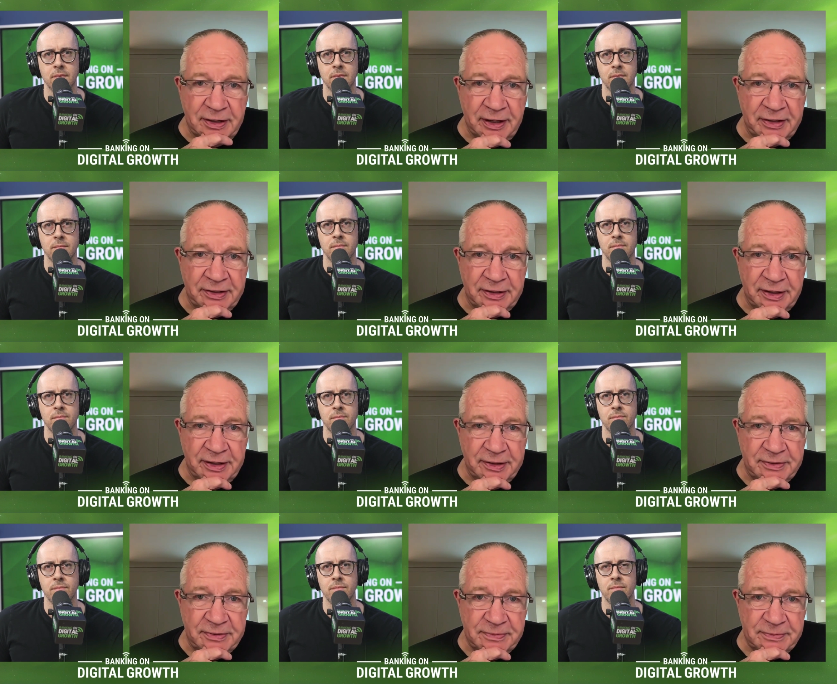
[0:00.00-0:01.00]
Speaker 1: on
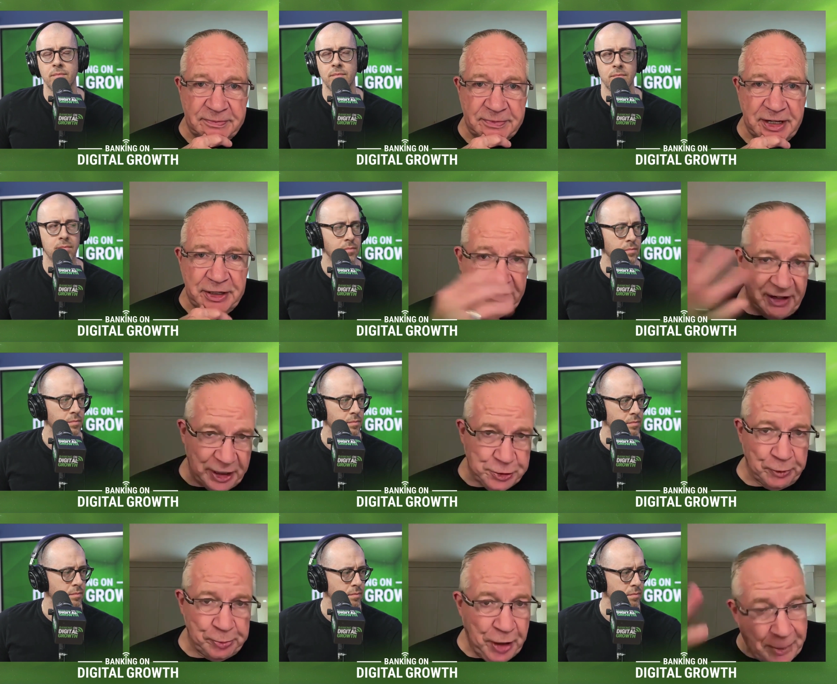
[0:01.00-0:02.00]
uh,
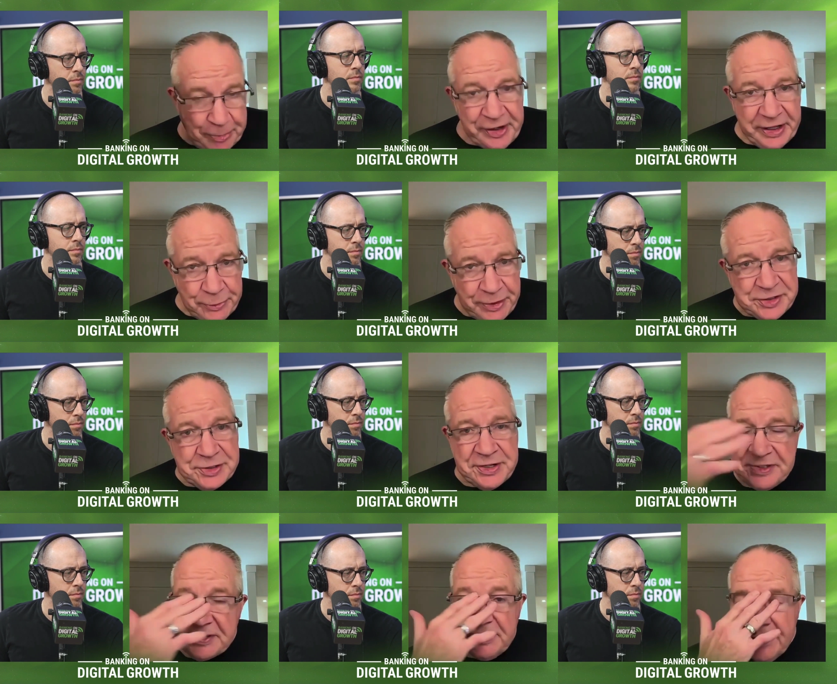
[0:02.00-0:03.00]
intellectual property,
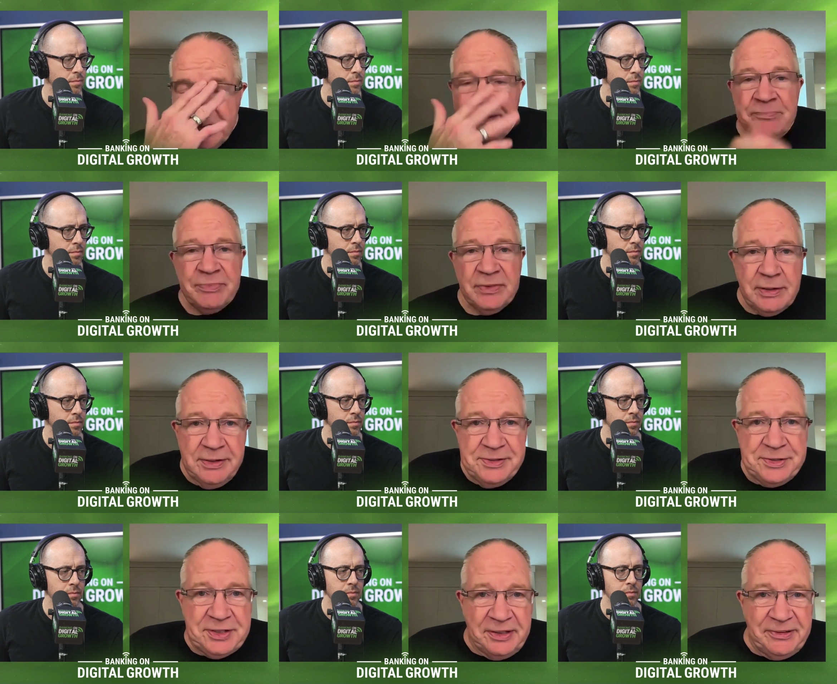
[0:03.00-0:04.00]
which is
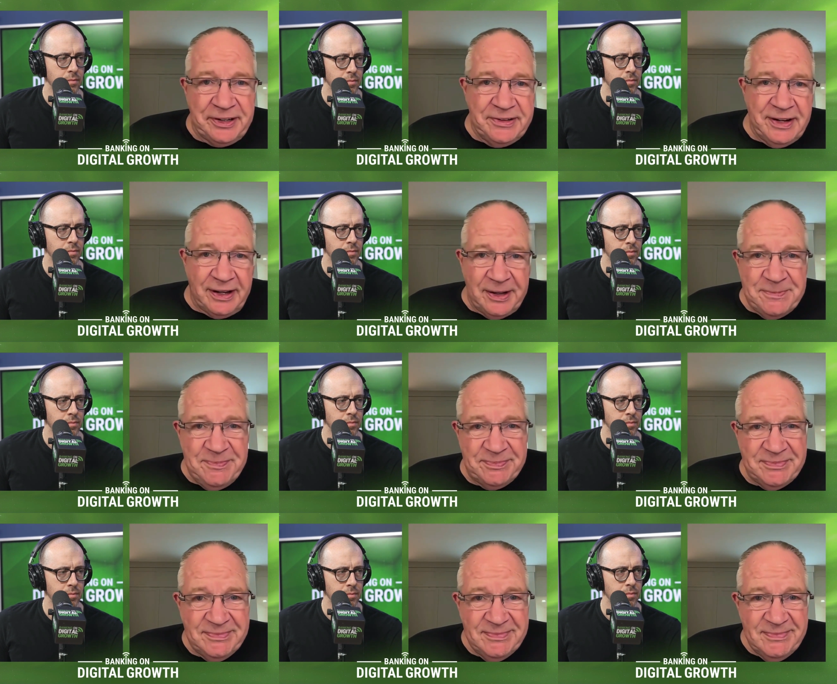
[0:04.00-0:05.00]
considered uh,
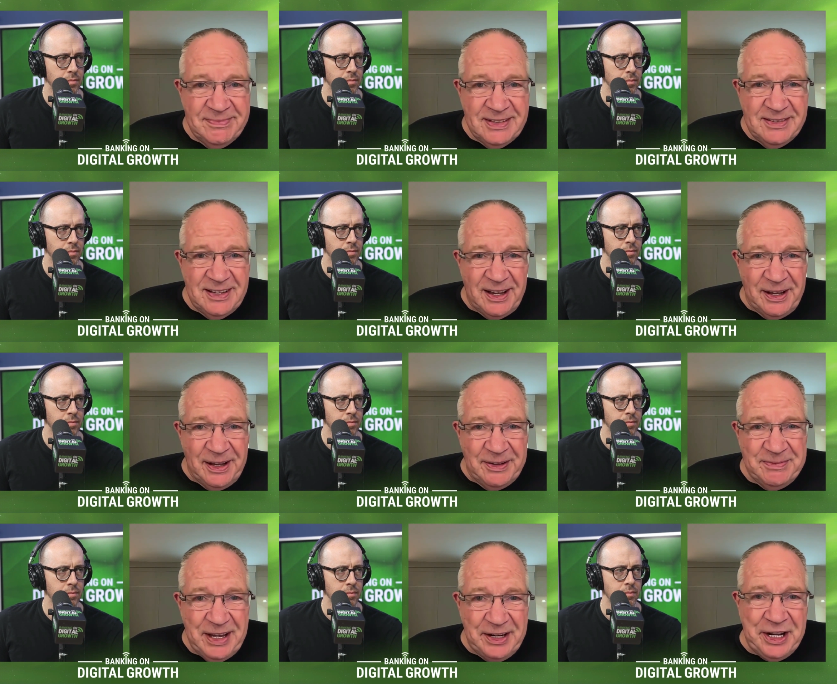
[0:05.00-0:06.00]

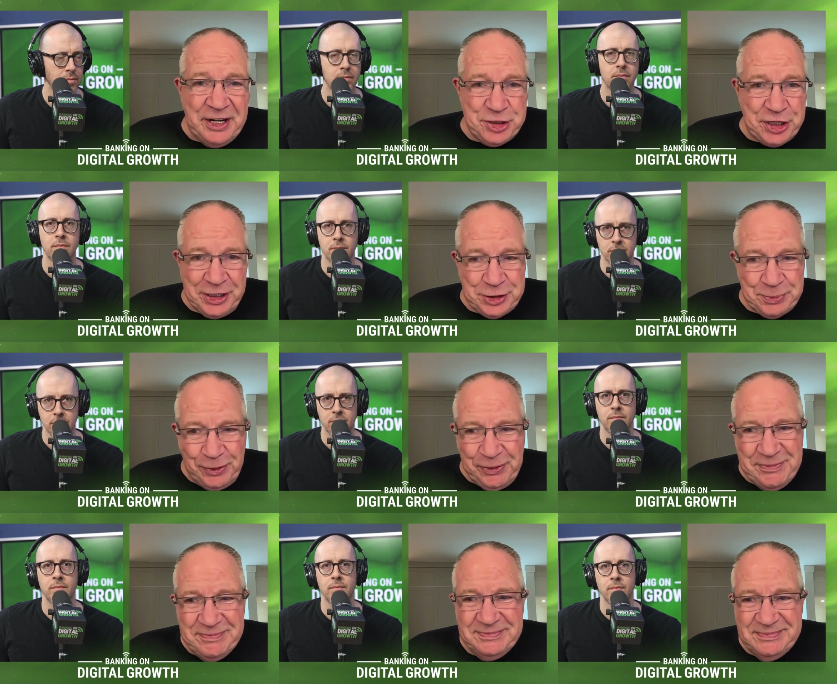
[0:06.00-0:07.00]
uh,
Speaker 2: an
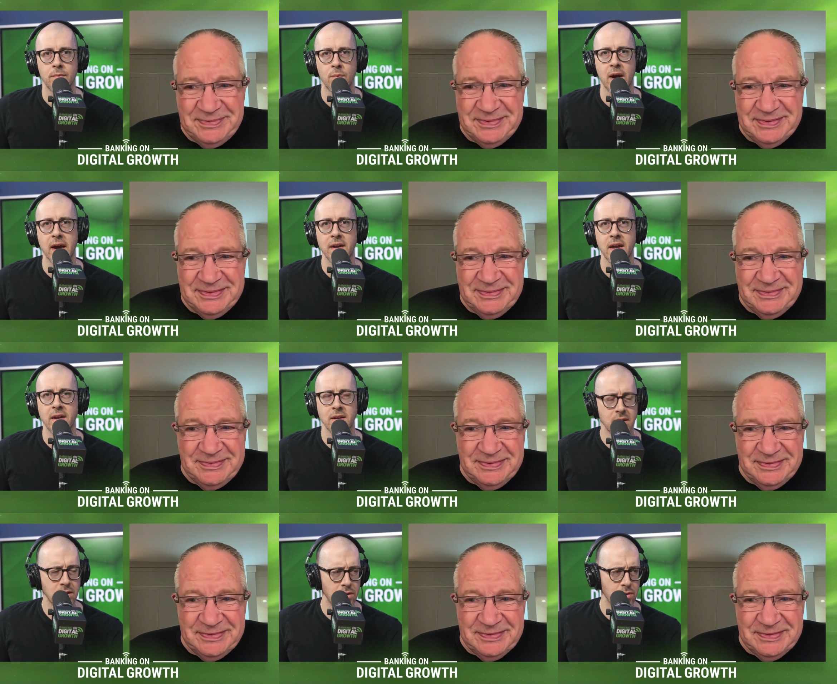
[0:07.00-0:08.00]
intangible. Right.
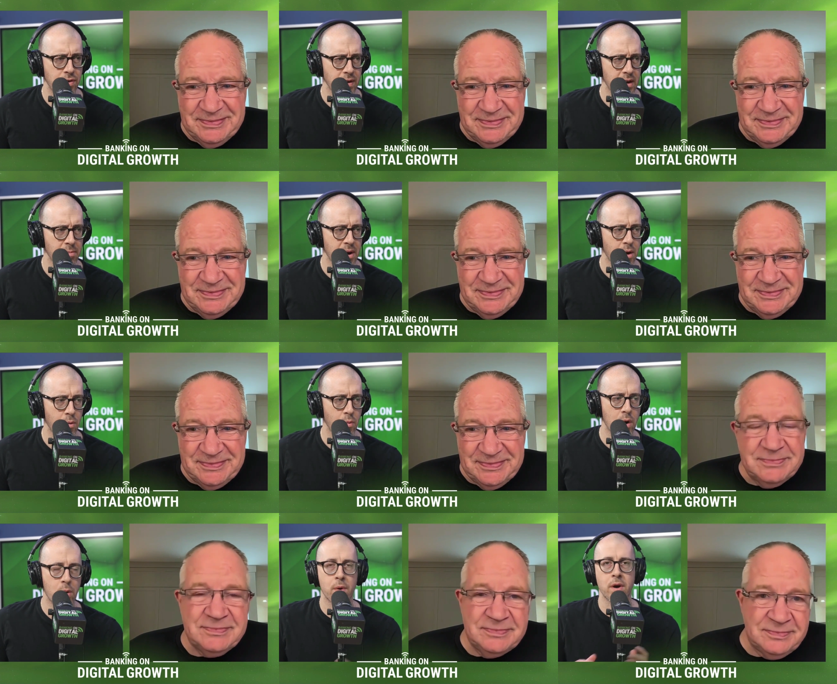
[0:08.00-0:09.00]
And you think
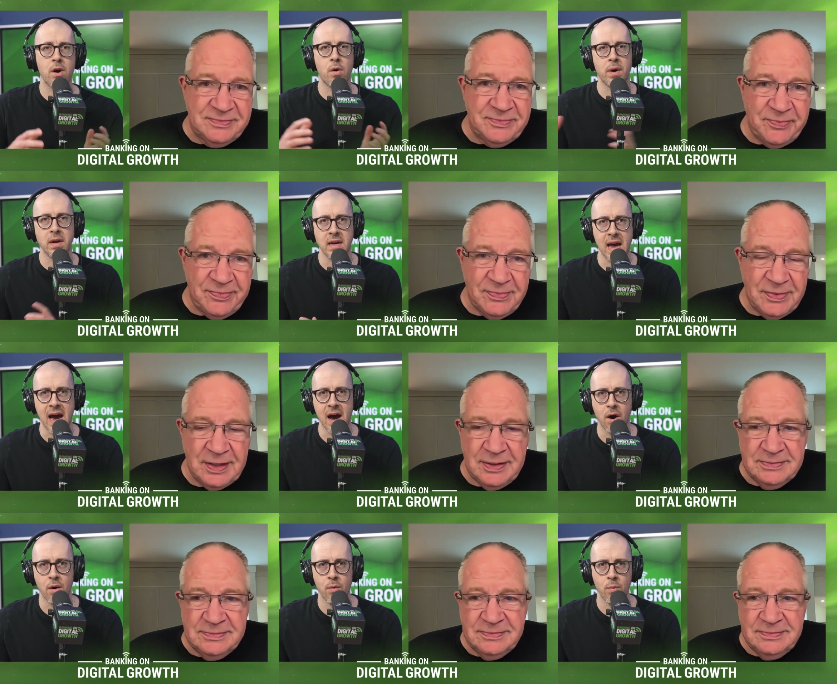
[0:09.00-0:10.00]
about where we're going
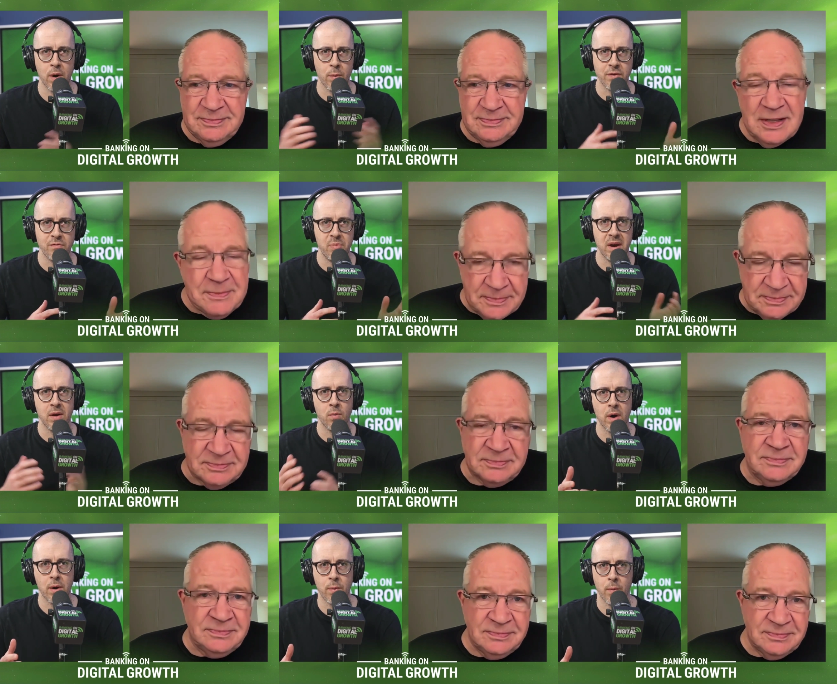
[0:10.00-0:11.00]
now, where we've
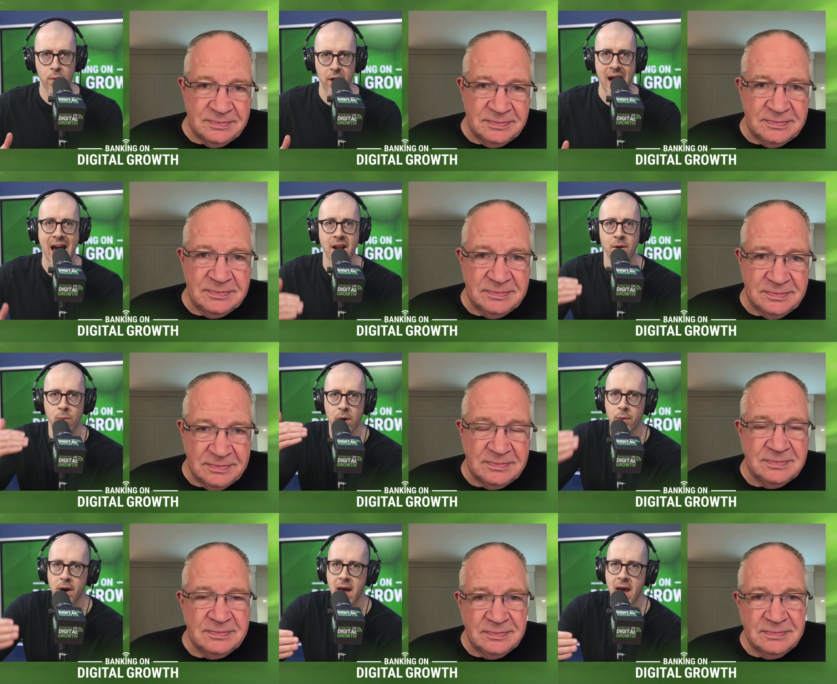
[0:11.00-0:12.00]
been, mm-hmm. where we're at, and where we're